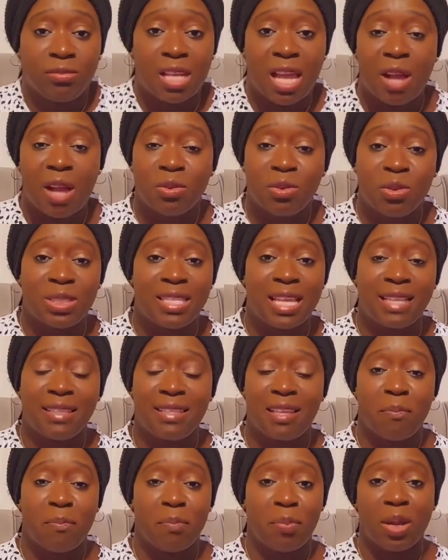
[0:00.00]
how to
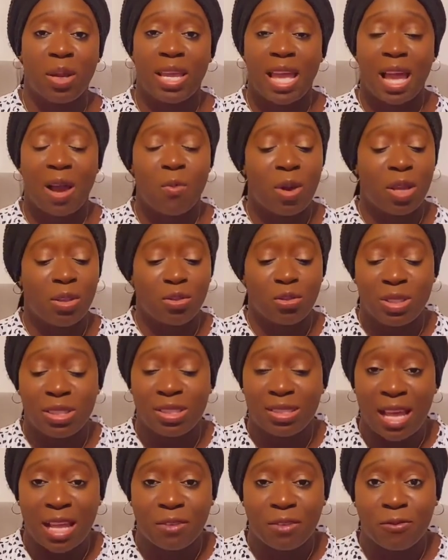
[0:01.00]
start a prayer, where to
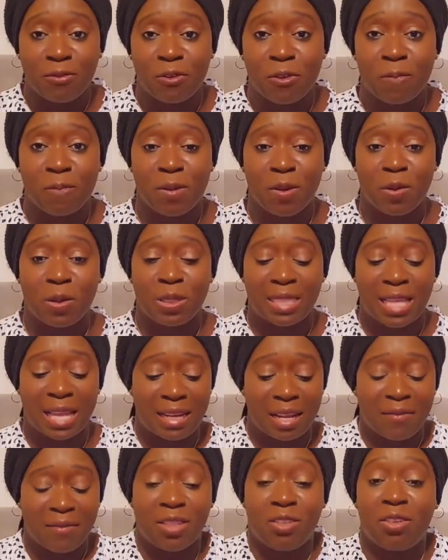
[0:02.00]
start from, because I
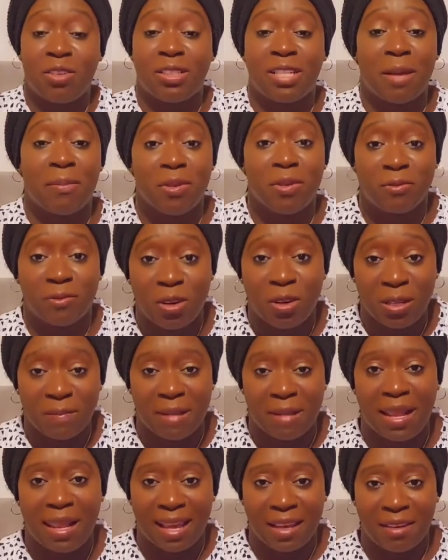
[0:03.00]
never done that before
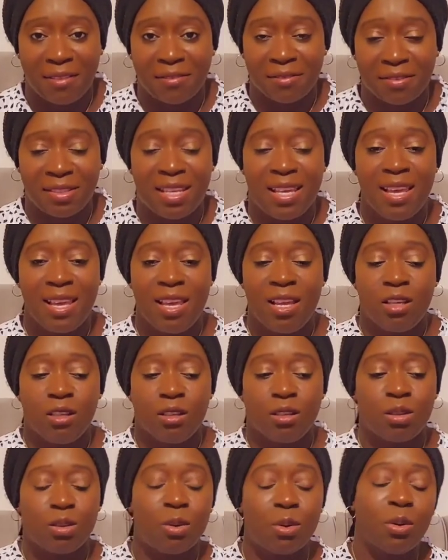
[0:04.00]
in my life.
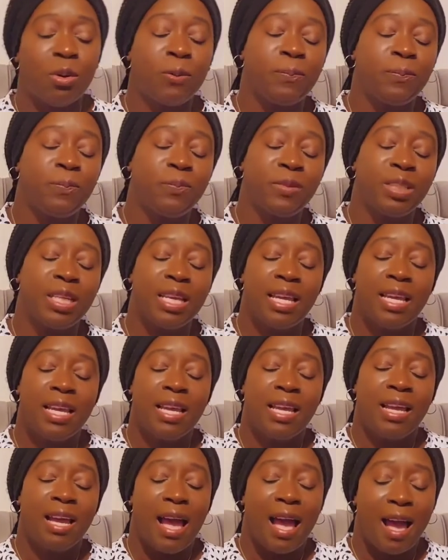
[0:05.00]
So
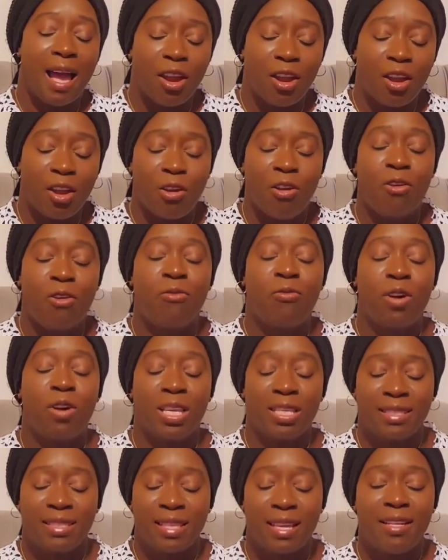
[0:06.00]
I heard a
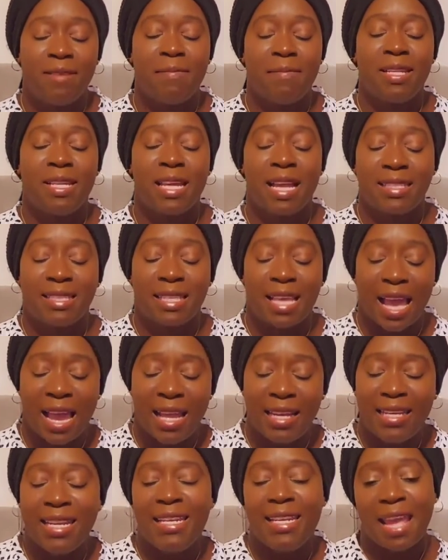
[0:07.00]
voice telling me that
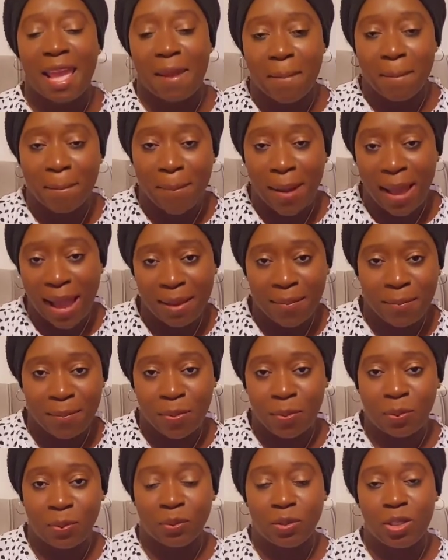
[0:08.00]
I need a
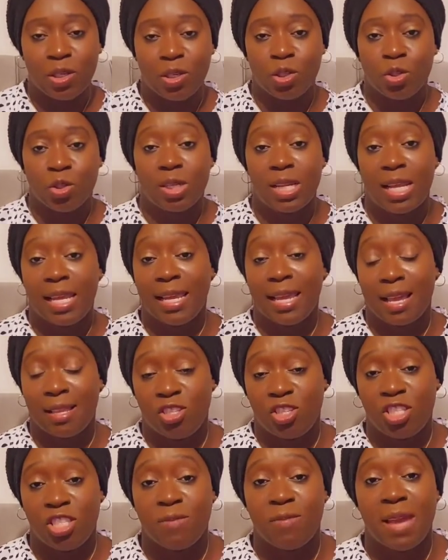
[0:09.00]
Bible so that he
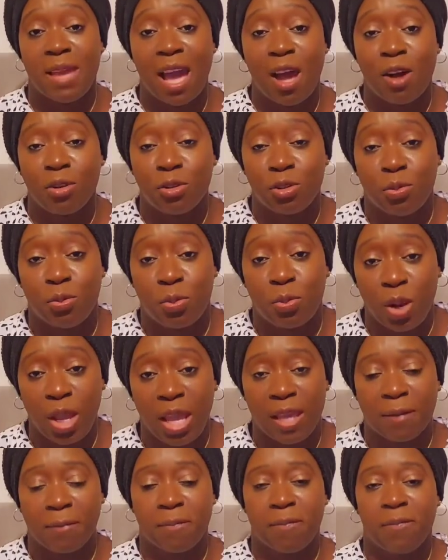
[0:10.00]
can teach me how to
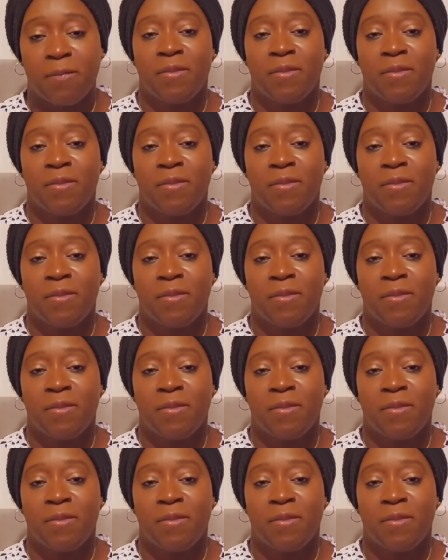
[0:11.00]
pray.